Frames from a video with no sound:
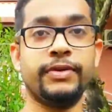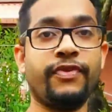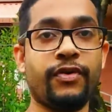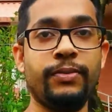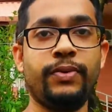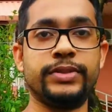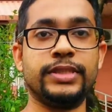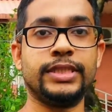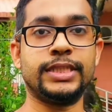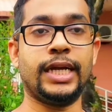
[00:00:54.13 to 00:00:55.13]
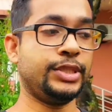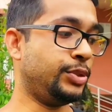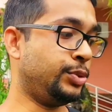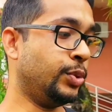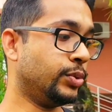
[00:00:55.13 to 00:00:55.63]
very important is that you
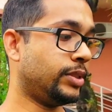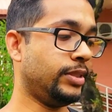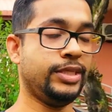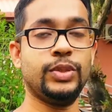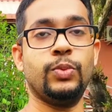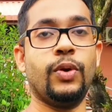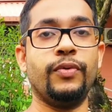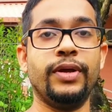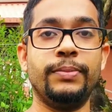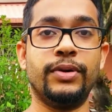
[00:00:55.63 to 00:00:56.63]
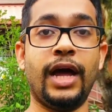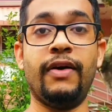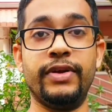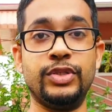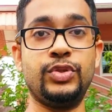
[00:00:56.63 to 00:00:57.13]
don't need to worry about having